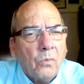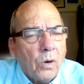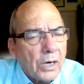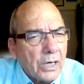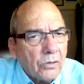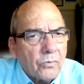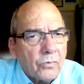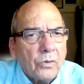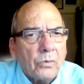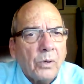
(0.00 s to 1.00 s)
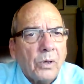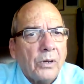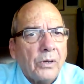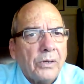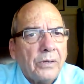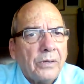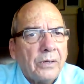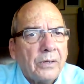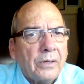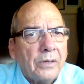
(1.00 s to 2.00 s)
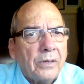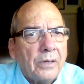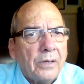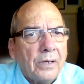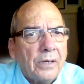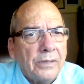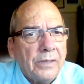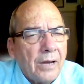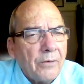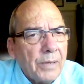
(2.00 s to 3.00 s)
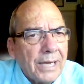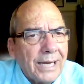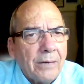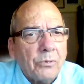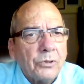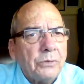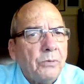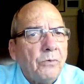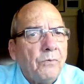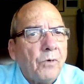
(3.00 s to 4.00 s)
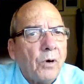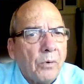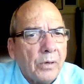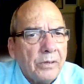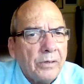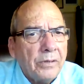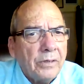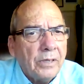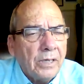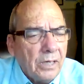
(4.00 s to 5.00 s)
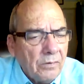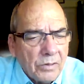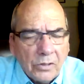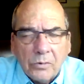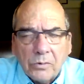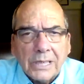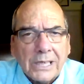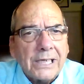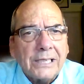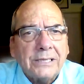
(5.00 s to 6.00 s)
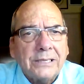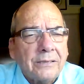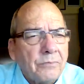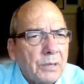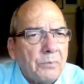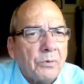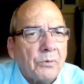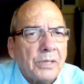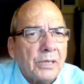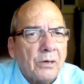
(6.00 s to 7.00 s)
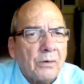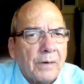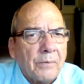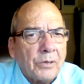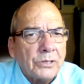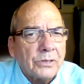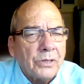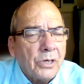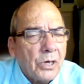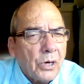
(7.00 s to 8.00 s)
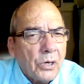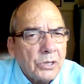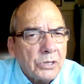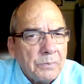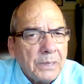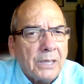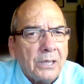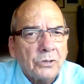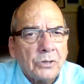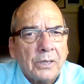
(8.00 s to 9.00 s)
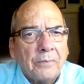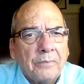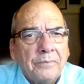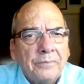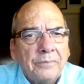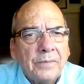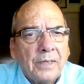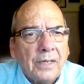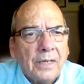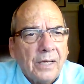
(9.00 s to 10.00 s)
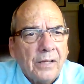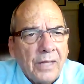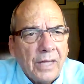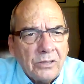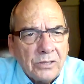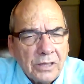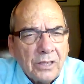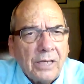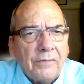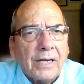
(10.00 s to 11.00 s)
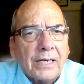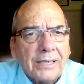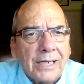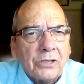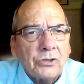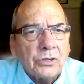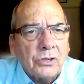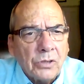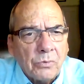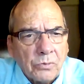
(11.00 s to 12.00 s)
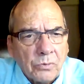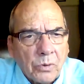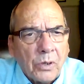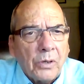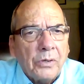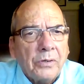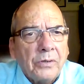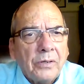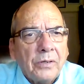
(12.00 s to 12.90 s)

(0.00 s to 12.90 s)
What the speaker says: Walking through the world, not being able to move forward, even though guides and people within their vibration are speaking to them. They still have that connection to this world.